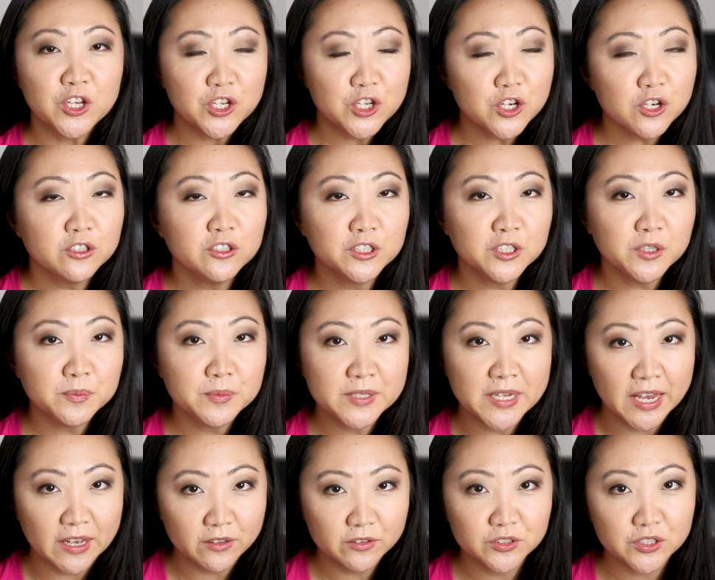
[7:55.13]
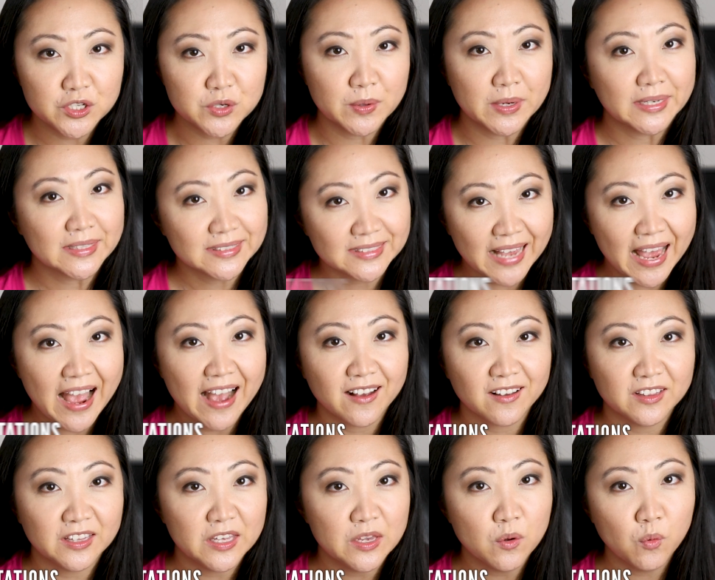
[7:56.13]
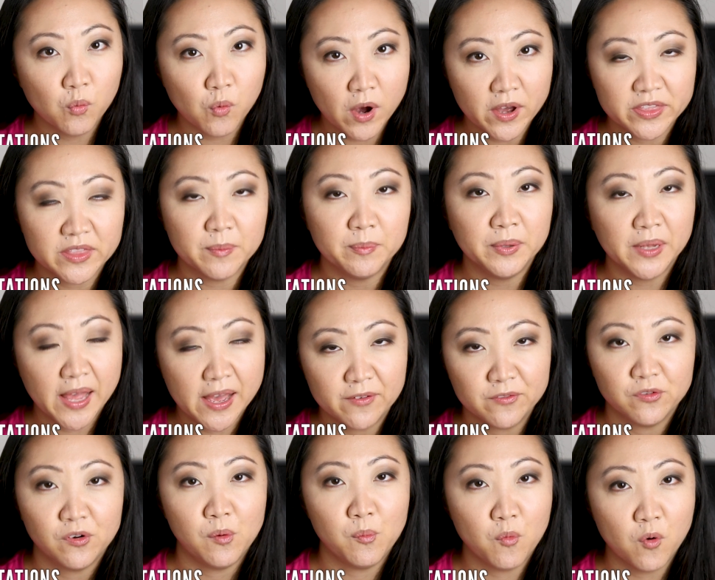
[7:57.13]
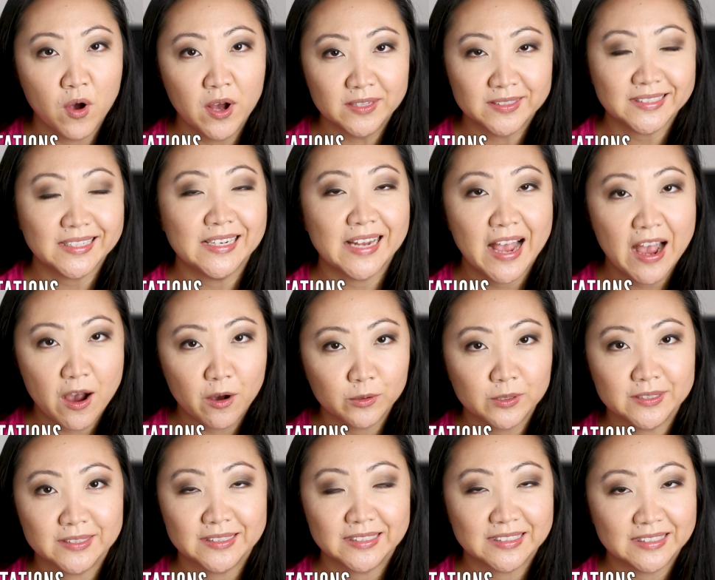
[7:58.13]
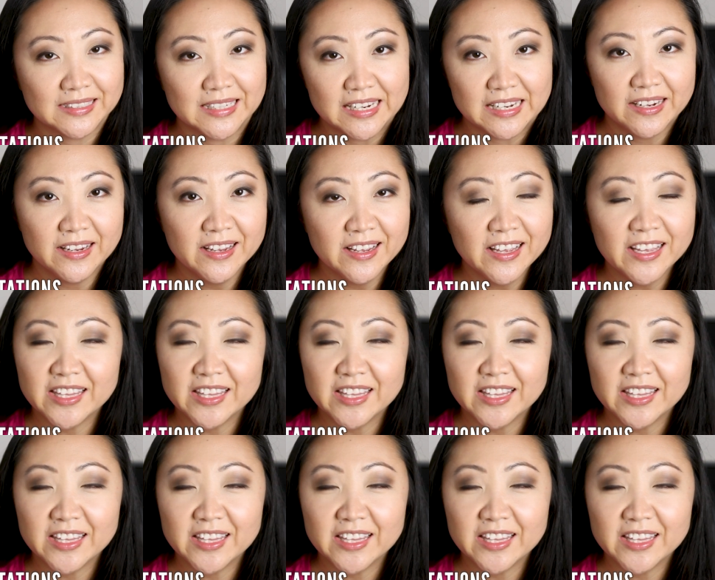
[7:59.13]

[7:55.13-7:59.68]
YouTube tells you exactly what the platform wants and how to succeed.